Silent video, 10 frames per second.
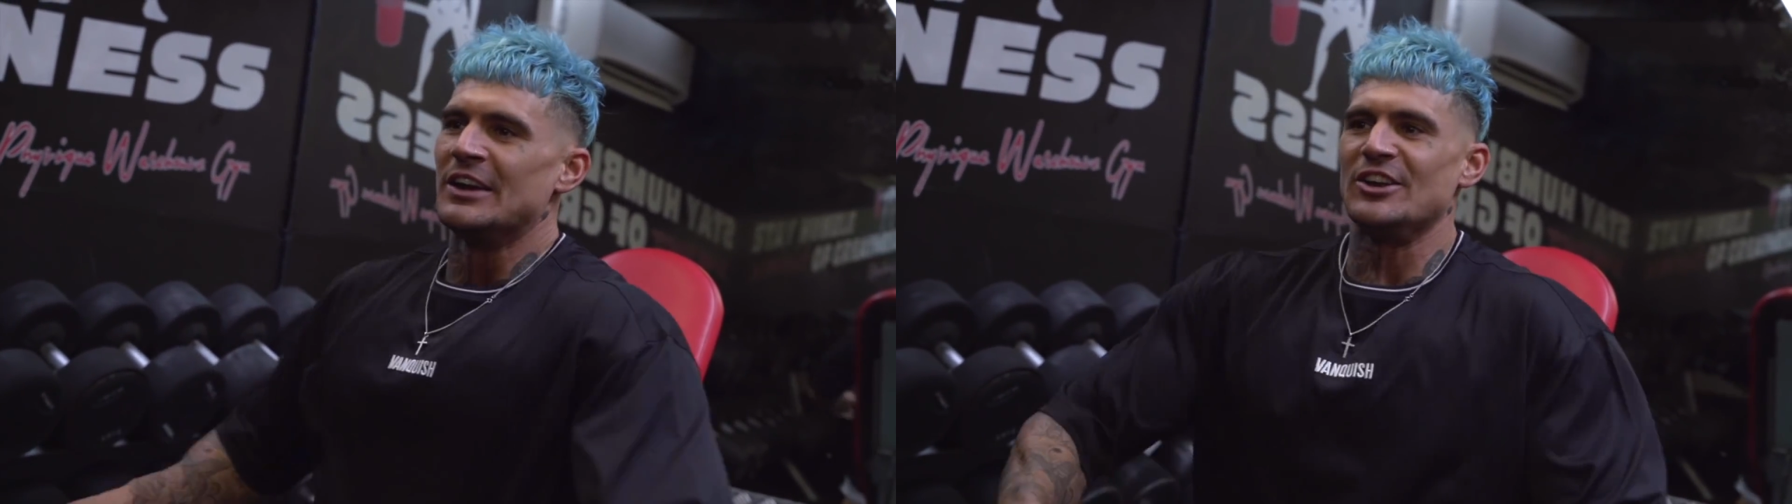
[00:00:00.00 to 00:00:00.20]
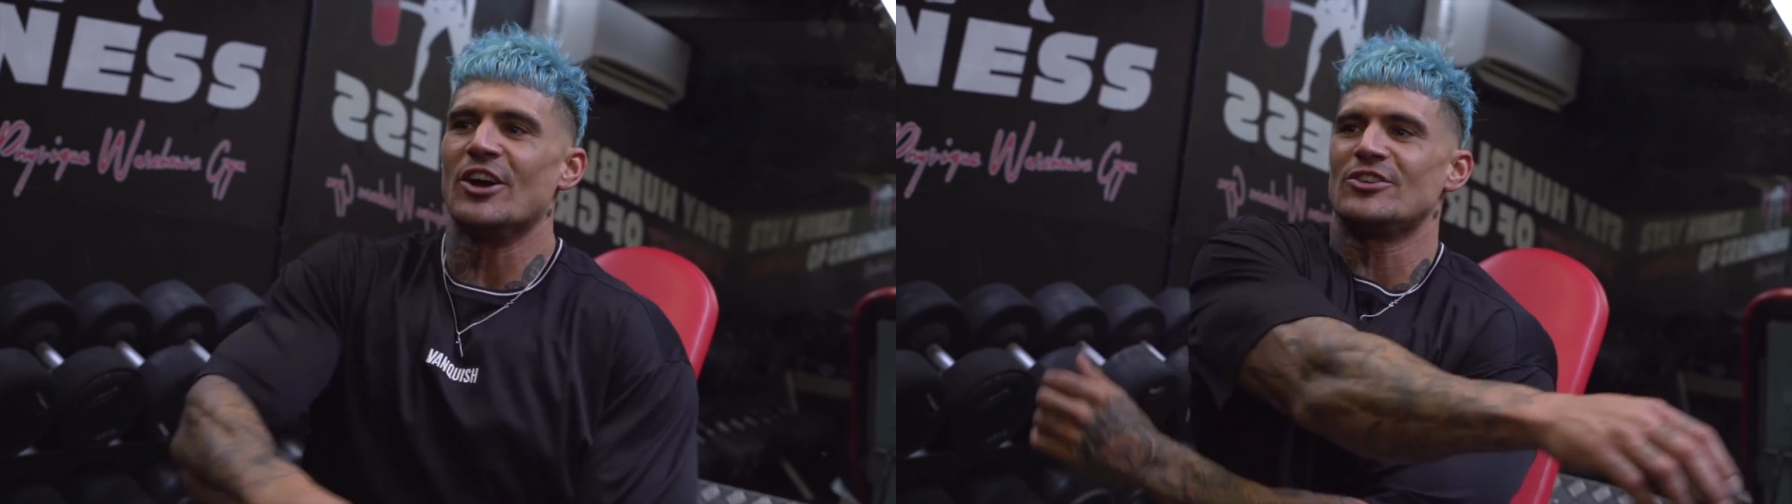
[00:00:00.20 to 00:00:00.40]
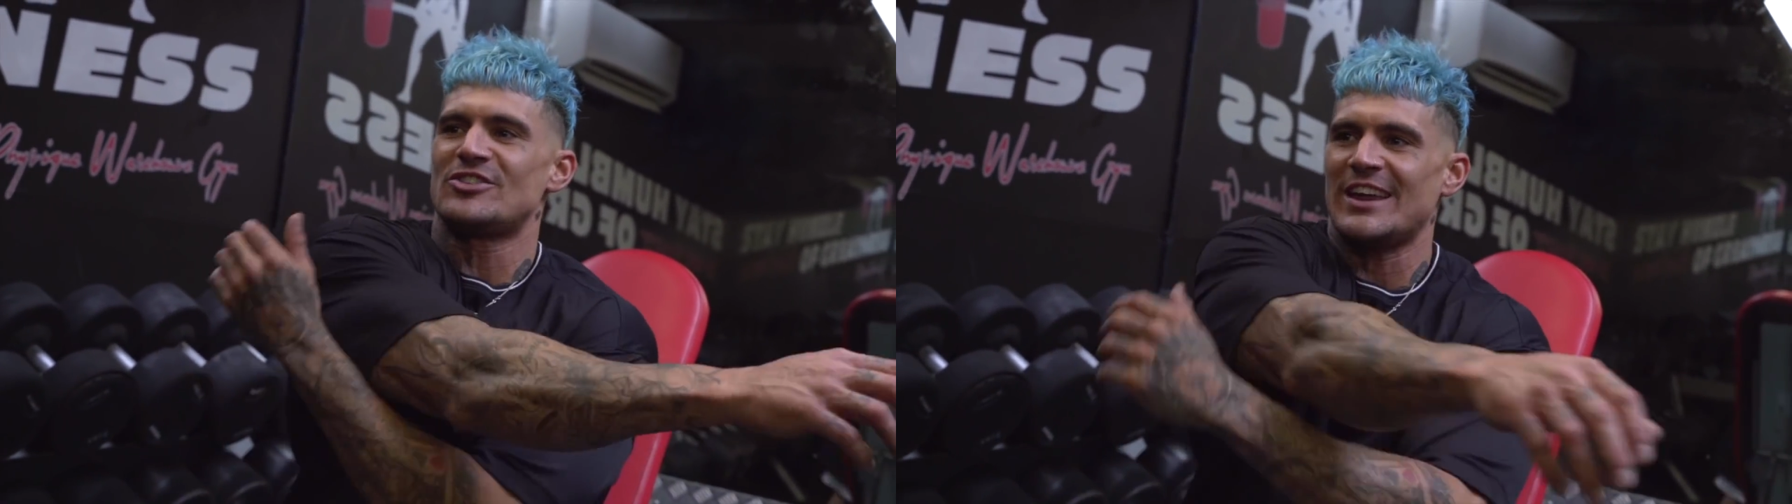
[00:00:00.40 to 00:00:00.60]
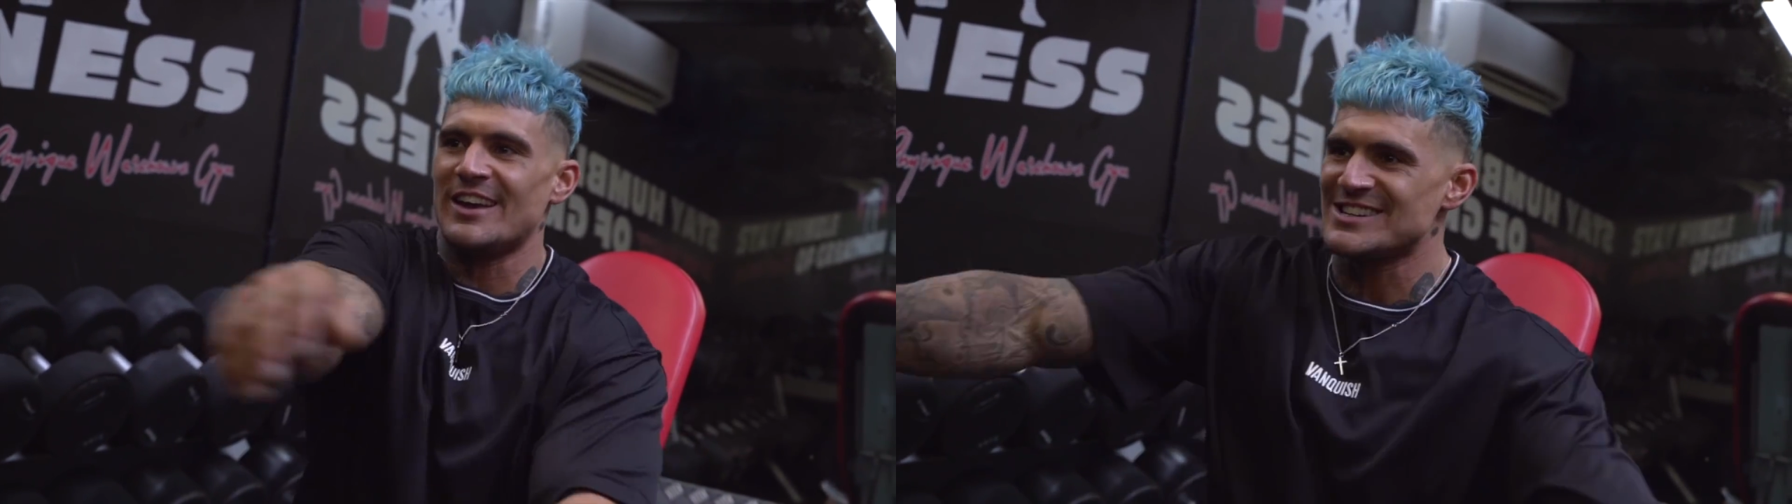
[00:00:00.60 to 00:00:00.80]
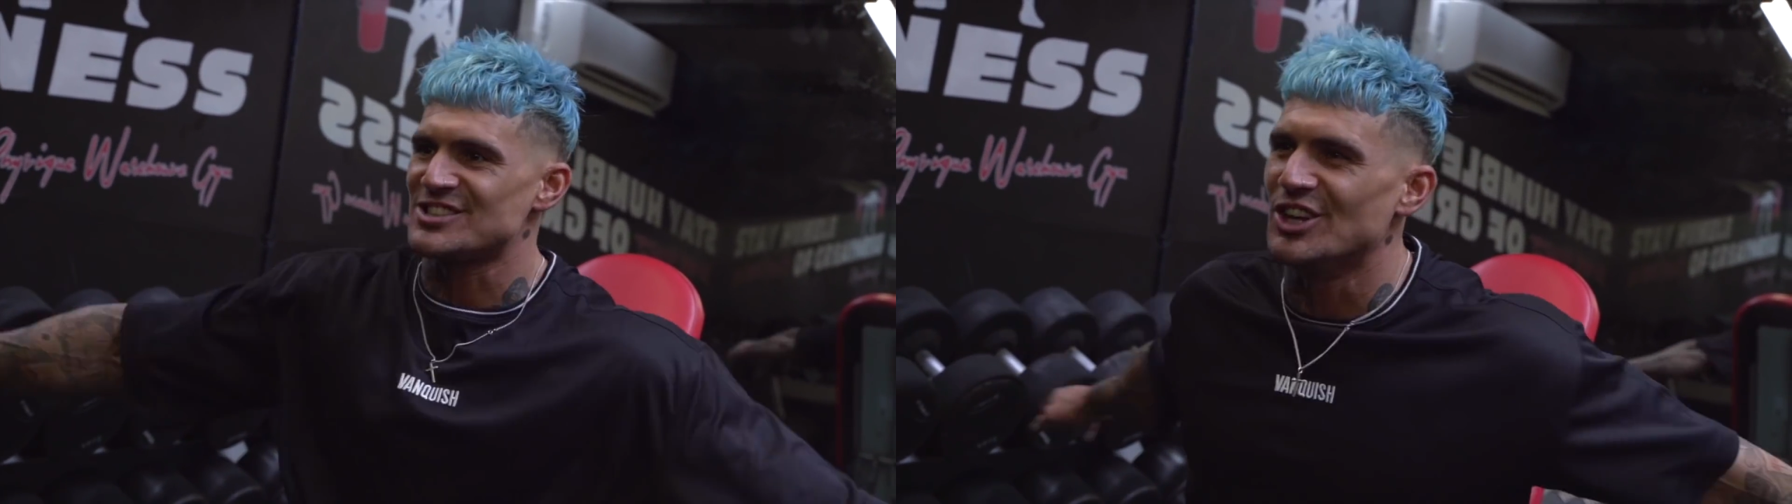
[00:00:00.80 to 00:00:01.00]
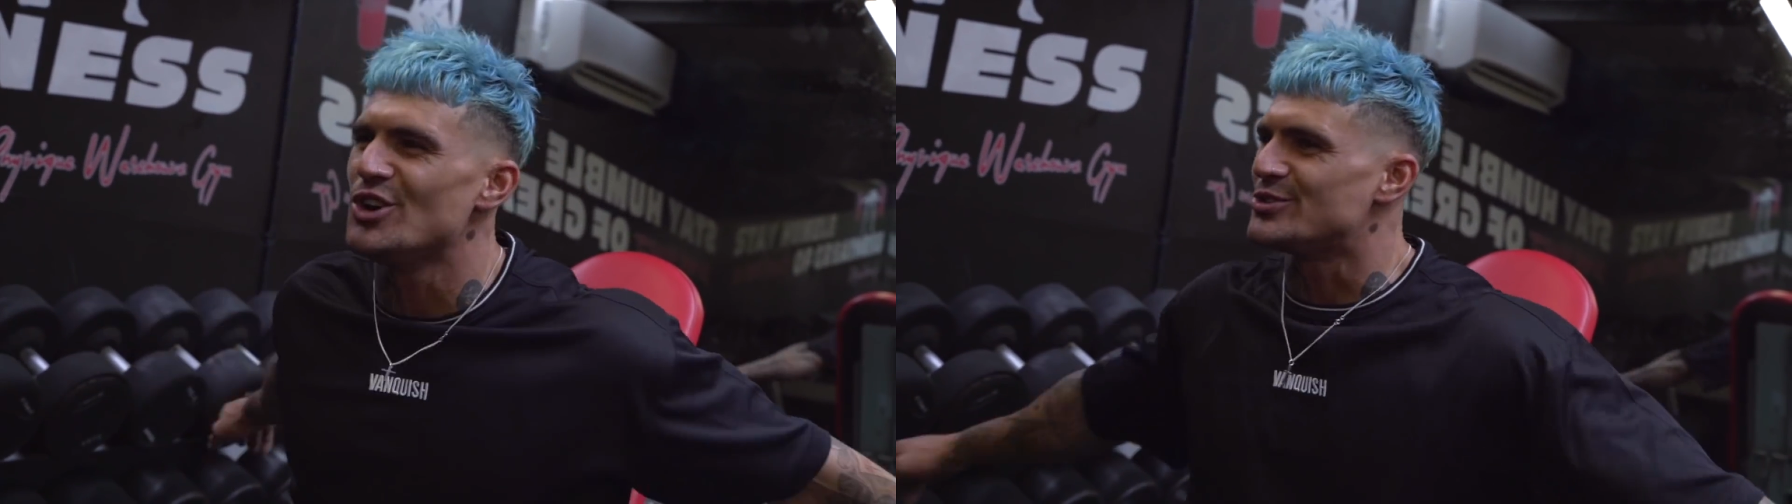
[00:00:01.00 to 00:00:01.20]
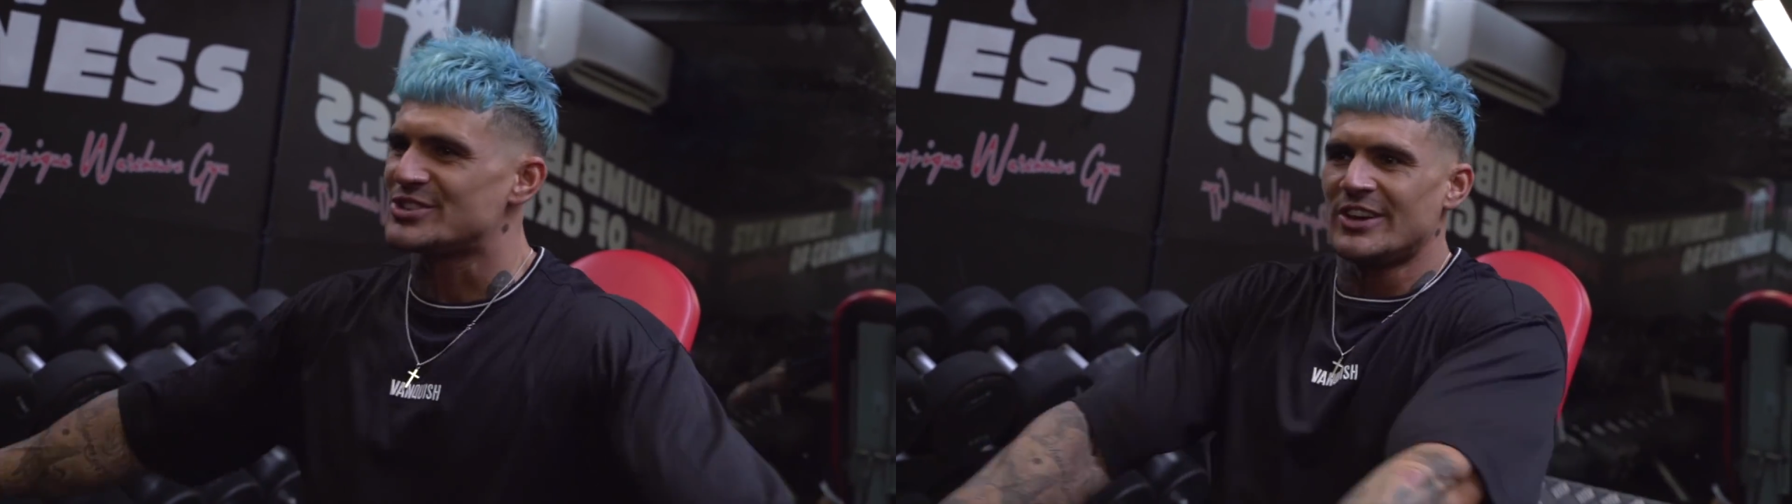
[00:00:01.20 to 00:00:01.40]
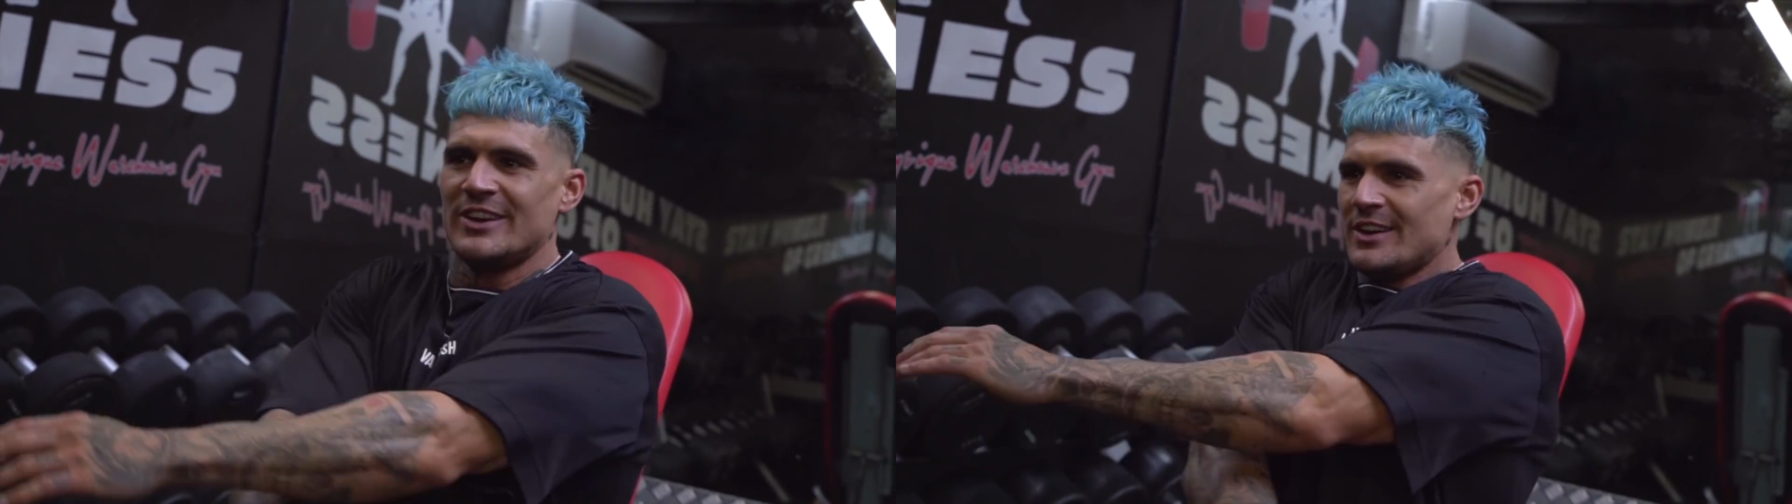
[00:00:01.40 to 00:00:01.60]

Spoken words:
You know, just get nice and loose.